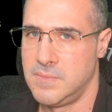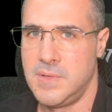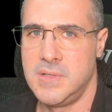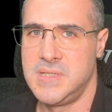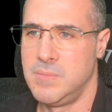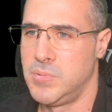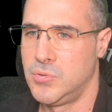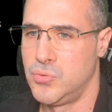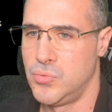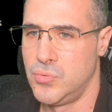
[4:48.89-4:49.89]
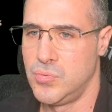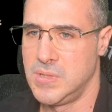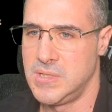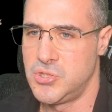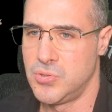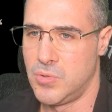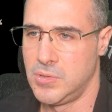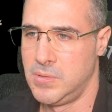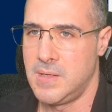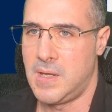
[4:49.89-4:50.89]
Very simple to install.